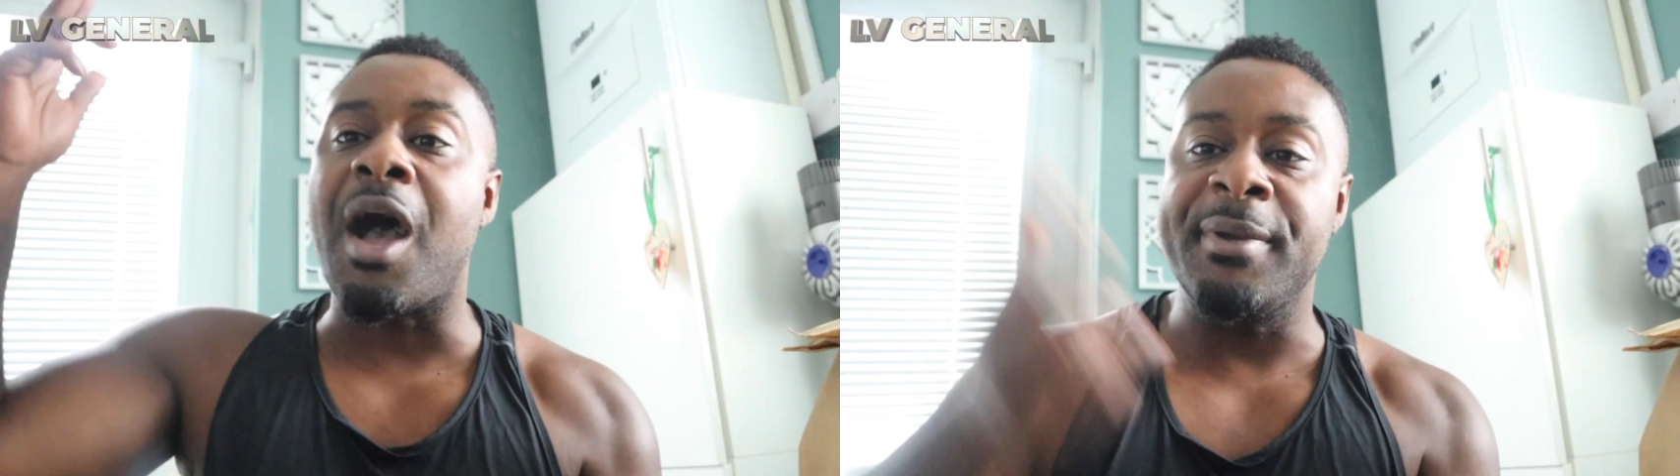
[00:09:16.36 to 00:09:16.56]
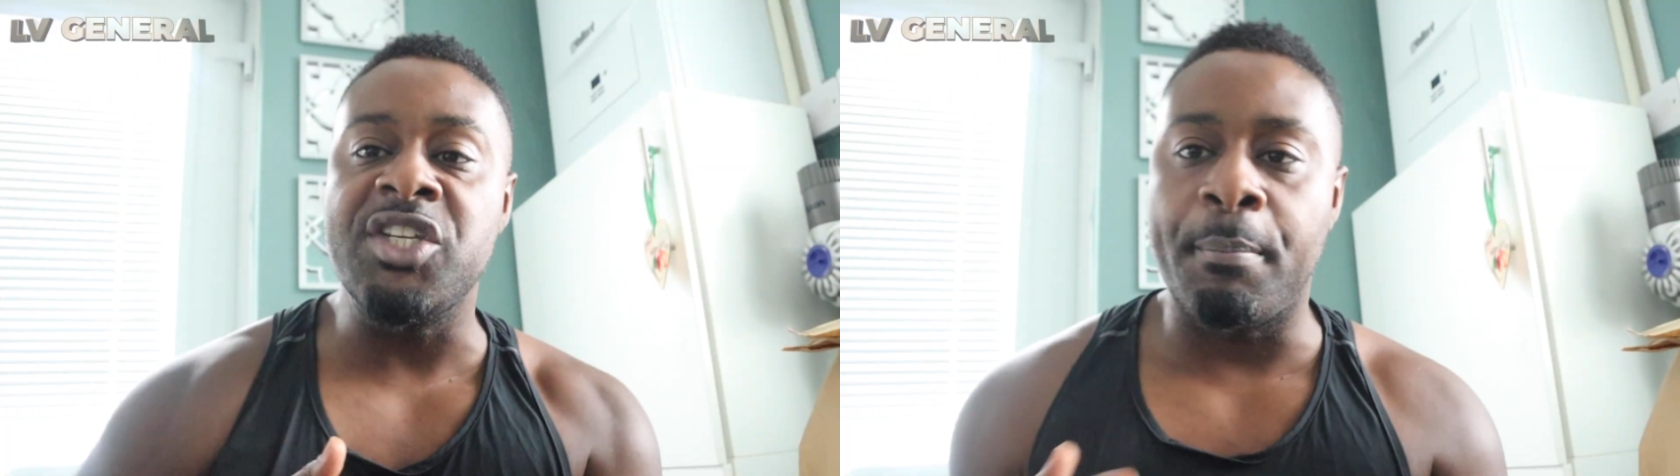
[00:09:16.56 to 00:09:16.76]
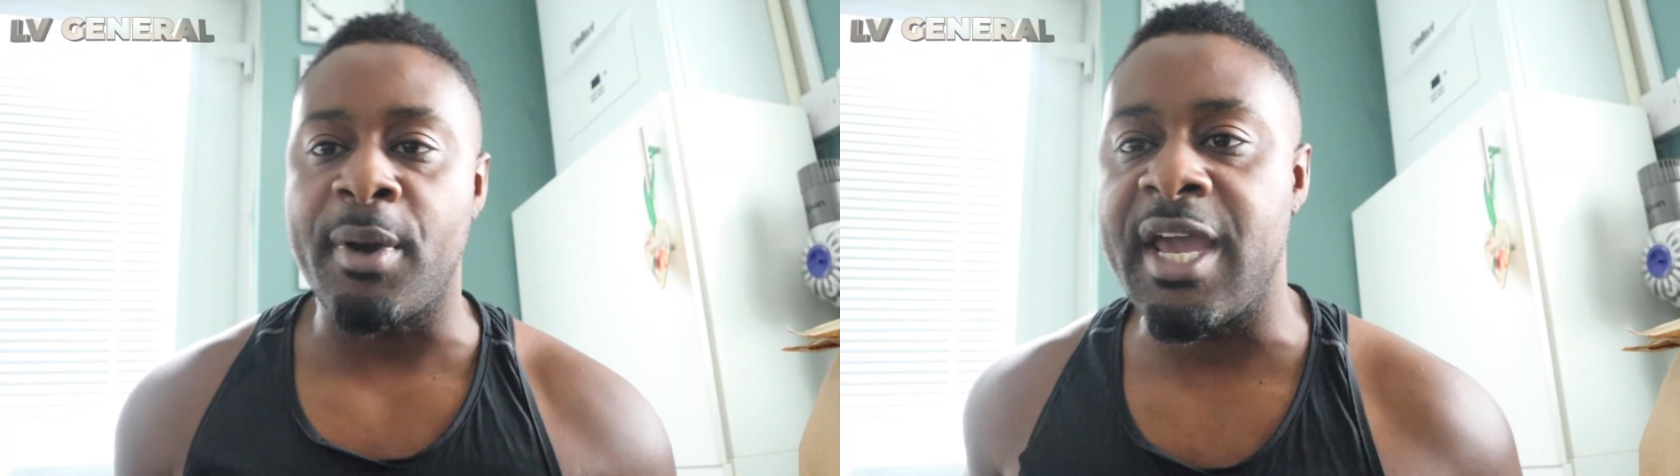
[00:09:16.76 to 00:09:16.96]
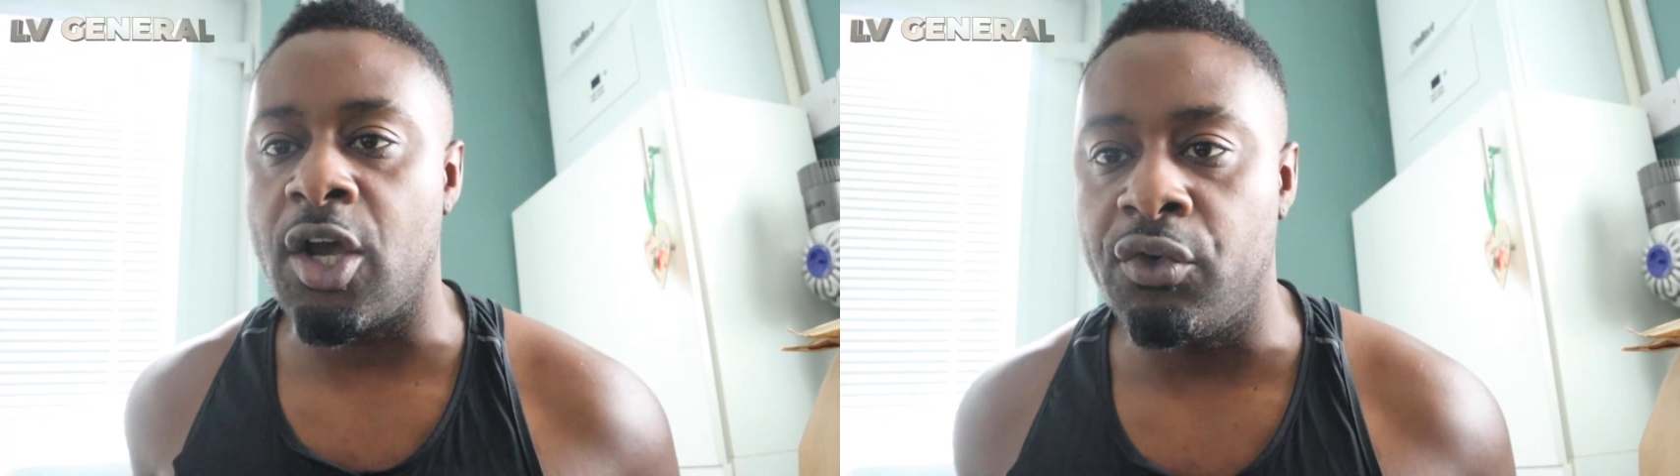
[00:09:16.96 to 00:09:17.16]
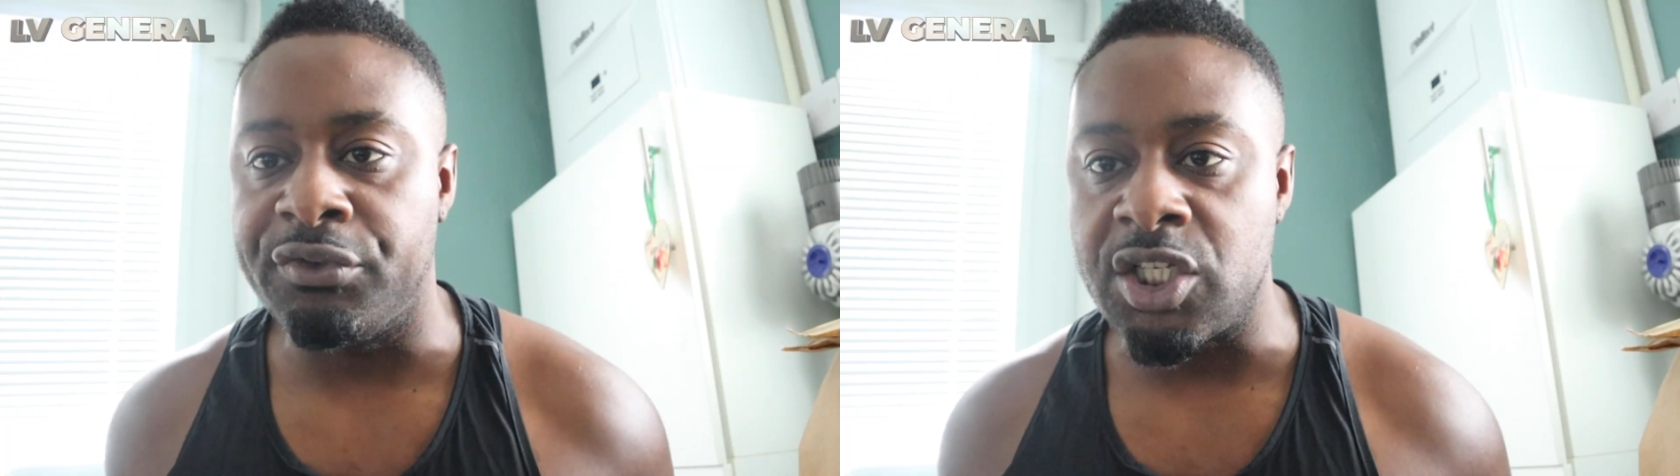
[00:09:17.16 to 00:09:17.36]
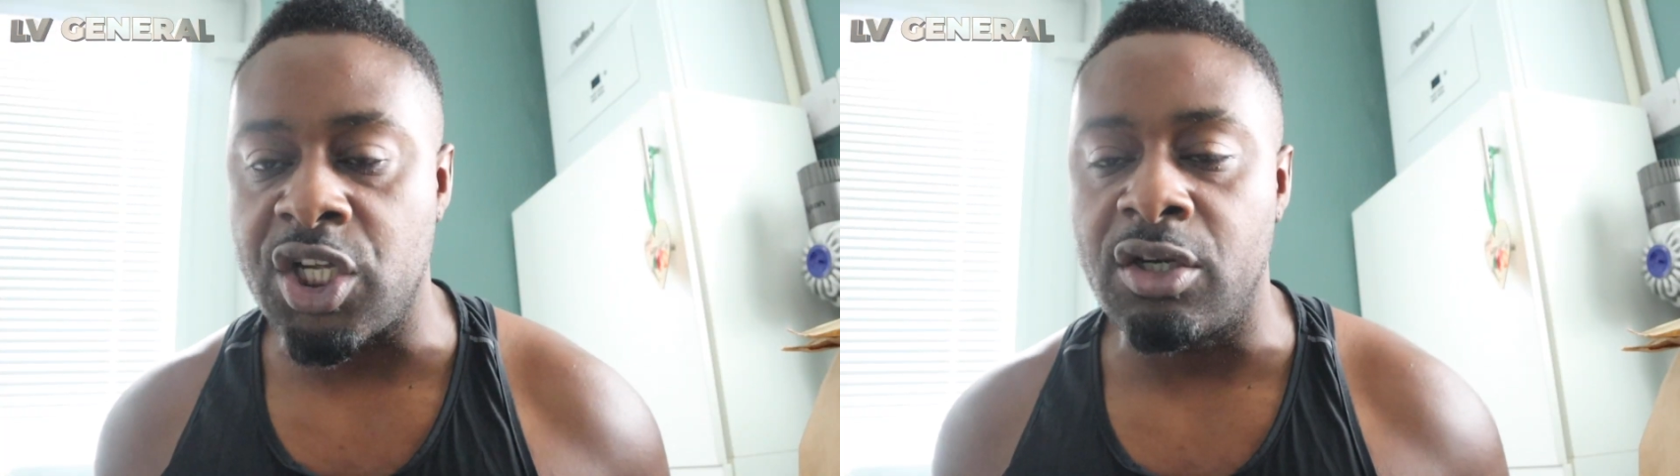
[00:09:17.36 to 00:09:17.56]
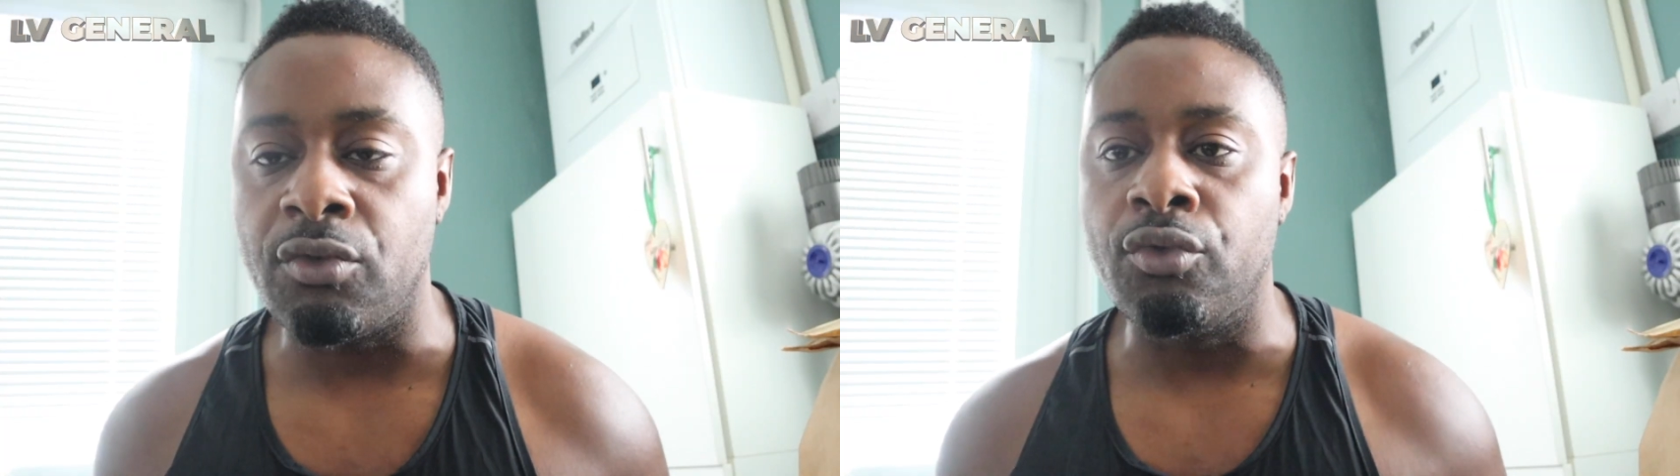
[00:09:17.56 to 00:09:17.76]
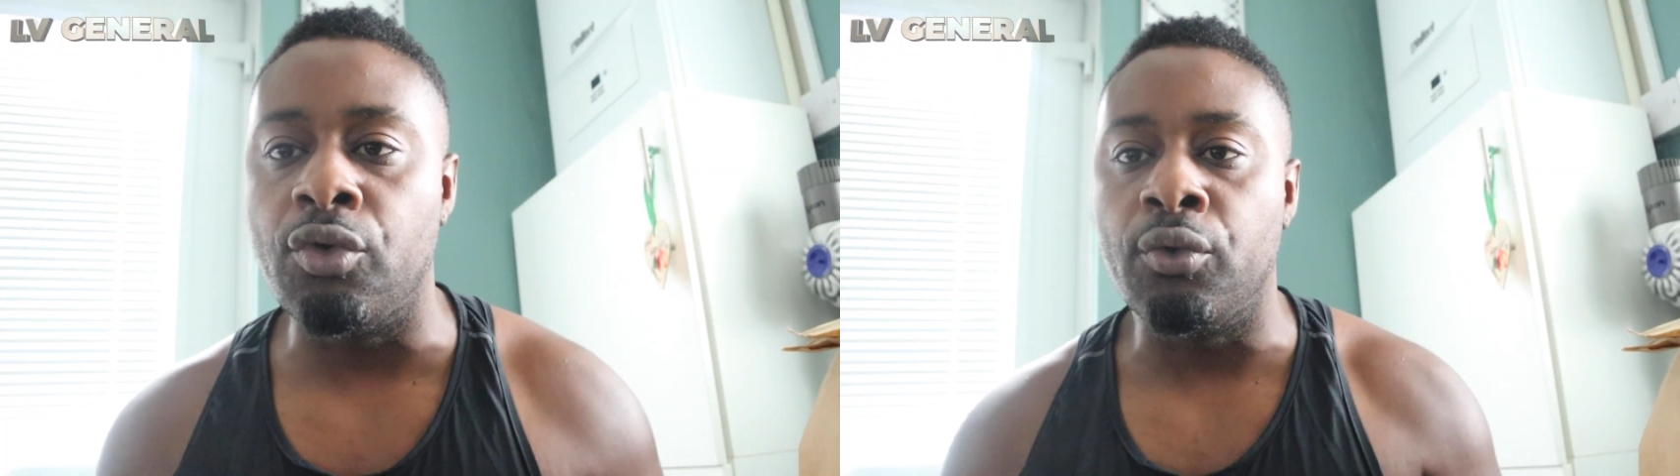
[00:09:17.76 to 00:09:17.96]
I've been your boy LV
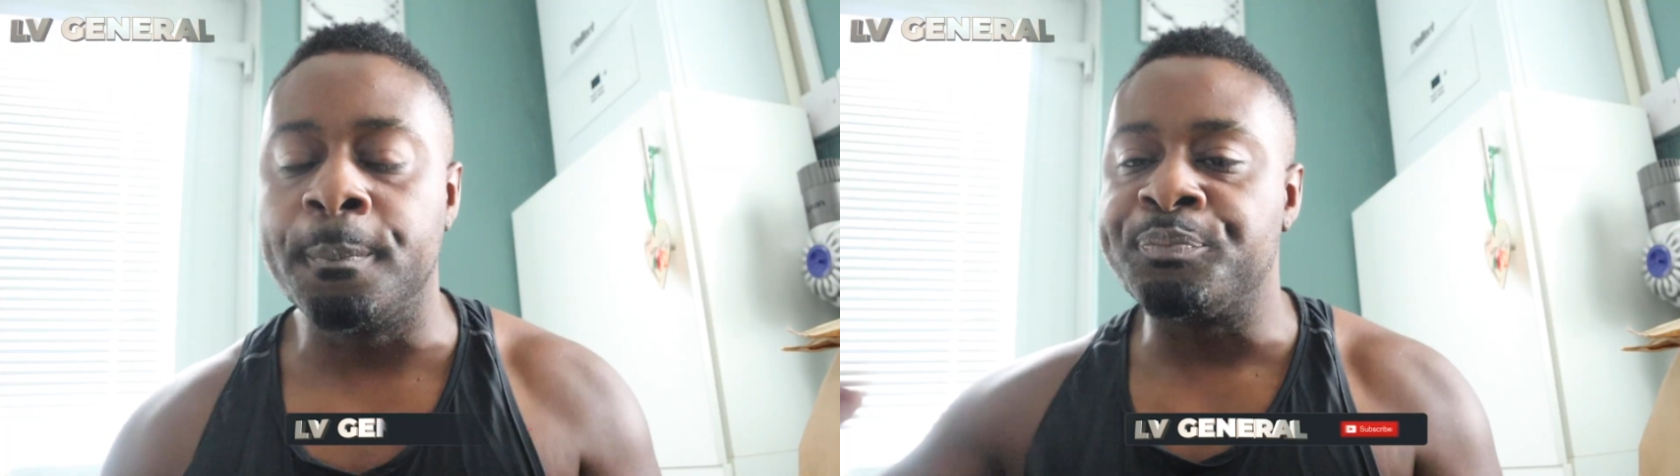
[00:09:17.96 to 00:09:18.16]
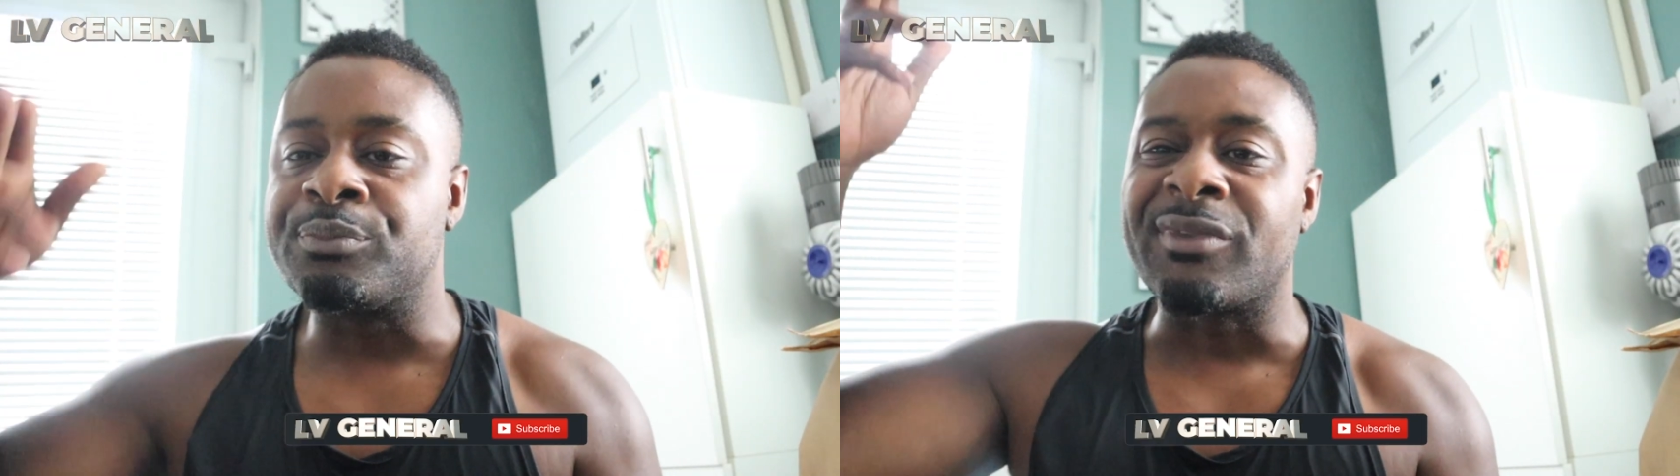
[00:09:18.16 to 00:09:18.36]
General.